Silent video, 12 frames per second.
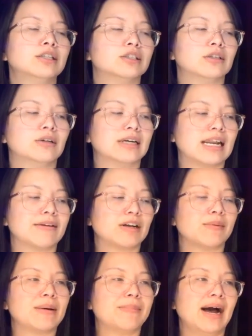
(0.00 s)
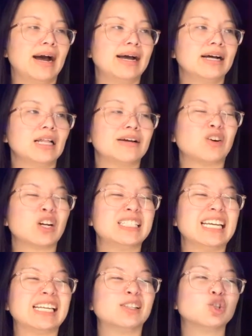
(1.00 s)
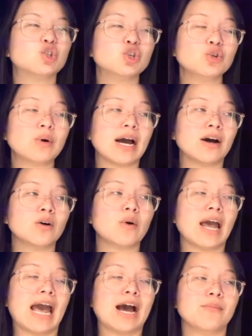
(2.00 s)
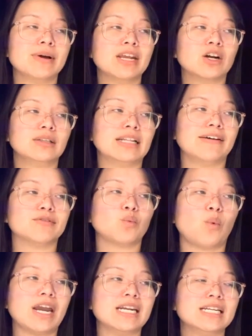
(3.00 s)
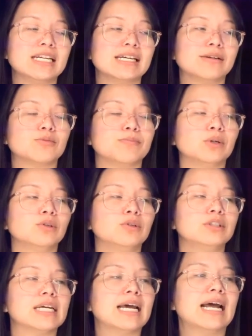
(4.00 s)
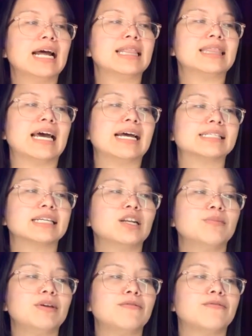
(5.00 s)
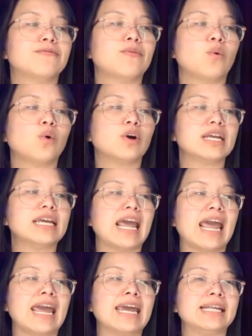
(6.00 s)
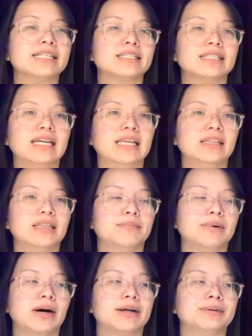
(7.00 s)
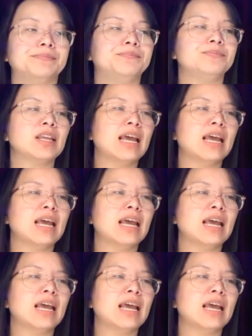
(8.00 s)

So again, I've got my pile. I've already taken 2 out. How many are left waiting to get pulled? That's going to be 48 in the bottom.